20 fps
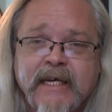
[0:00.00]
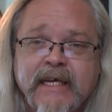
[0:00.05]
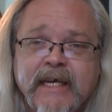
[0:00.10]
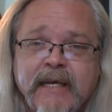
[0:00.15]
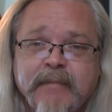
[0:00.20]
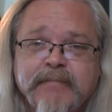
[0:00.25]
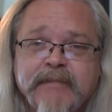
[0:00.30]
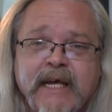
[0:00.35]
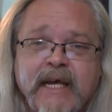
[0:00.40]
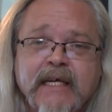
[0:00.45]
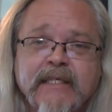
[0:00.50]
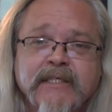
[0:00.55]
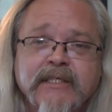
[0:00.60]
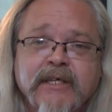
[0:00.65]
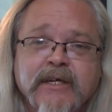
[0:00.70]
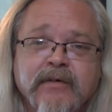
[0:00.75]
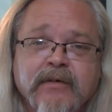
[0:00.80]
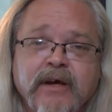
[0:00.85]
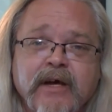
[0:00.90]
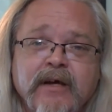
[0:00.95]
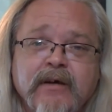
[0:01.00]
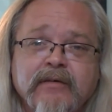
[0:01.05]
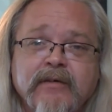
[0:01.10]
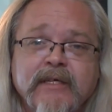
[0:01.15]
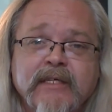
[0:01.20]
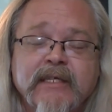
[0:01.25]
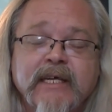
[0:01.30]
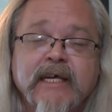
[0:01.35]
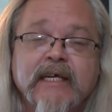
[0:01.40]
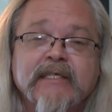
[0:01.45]
keep dancing around
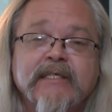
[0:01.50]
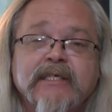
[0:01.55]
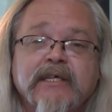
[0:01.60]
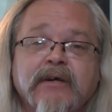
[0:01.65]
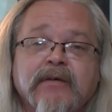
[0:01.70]
and dancing